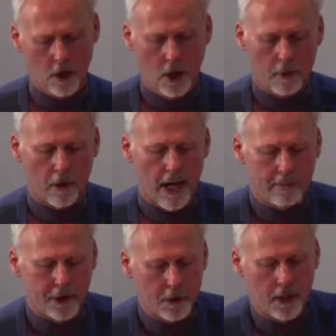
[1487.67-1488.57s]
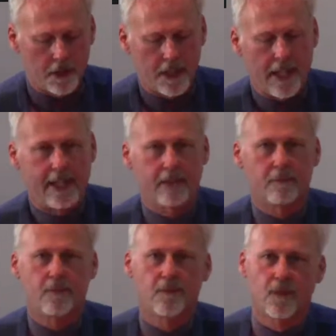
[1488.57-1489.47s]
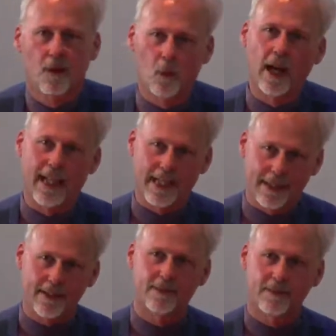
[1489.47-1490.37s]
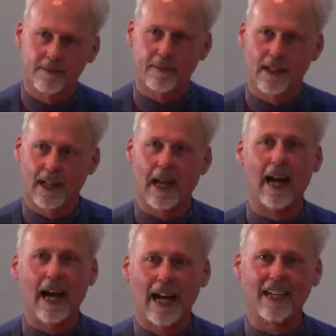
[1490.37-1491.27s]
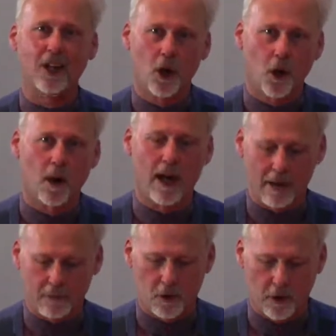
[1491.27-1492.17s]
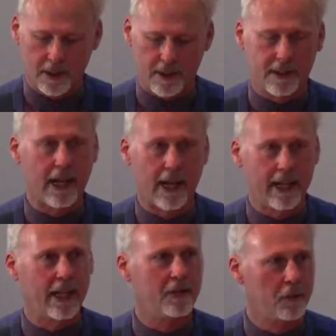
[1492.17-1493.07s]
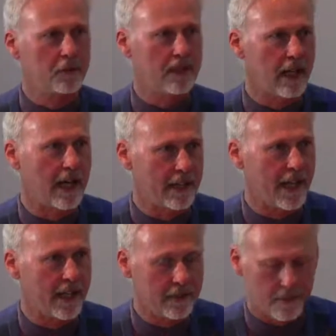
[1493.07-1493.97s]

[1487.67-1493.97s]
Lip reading: Perhaps you are saying, wait, I know I'm going to die. I don't deny that.